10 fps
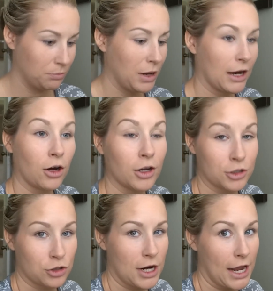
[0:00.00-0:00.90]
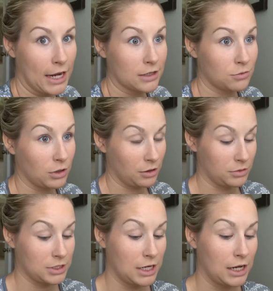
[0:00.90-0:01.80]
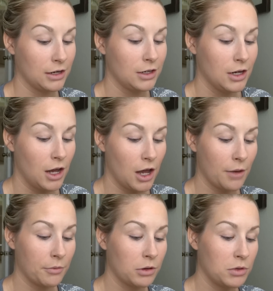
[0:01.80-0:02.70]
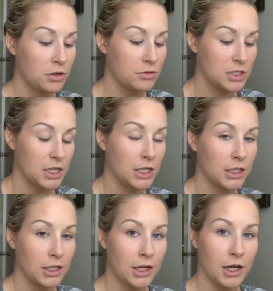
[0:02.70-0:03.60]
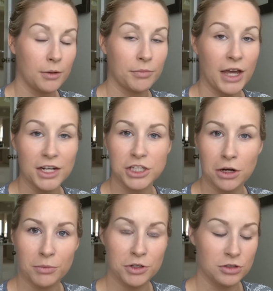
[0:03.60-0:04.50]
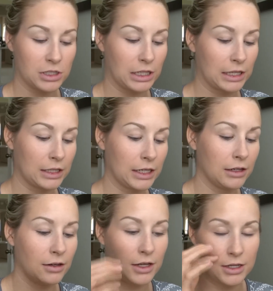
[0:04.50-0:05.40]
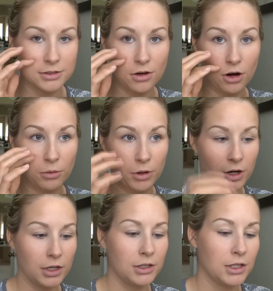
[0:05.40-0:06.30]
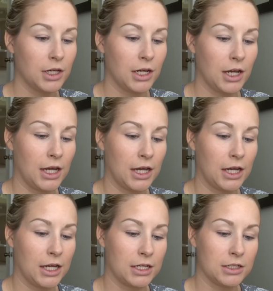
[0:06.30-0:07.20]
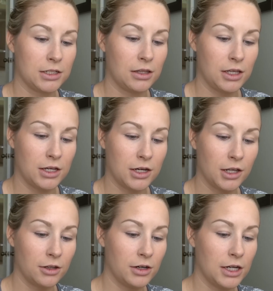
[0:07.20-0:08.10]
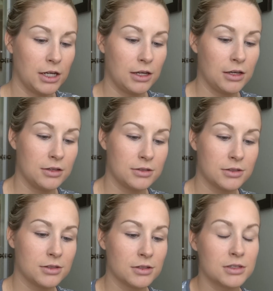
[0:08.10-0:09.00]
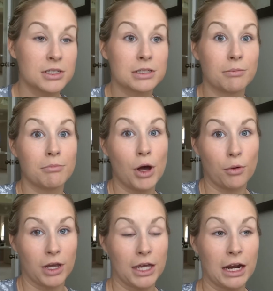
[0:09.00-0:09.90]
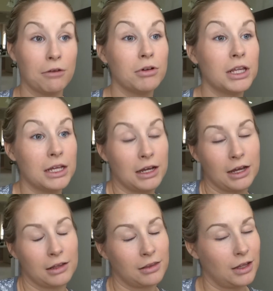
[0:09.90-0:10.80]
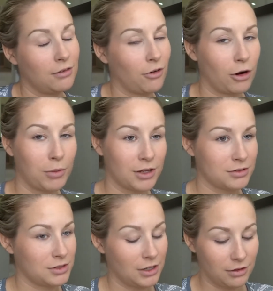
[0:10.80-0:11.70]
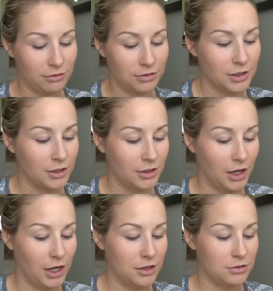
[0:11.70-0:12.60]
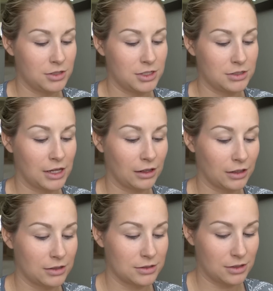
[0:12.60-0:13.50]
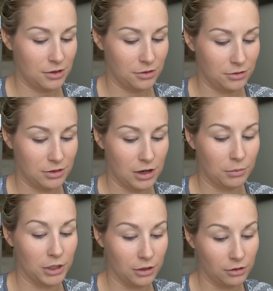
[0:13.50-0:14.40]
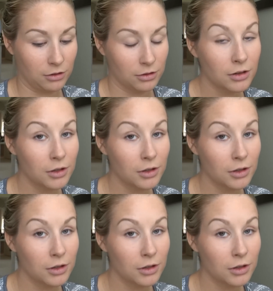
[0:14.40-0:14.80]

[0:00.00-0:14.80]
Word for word: back on track where I was at. I'm going to be using, the eyeshadow I've been using lately is Arbonne, and the color is Smoke. And I love Arbonne stuff. I used to sell it, so I'm a little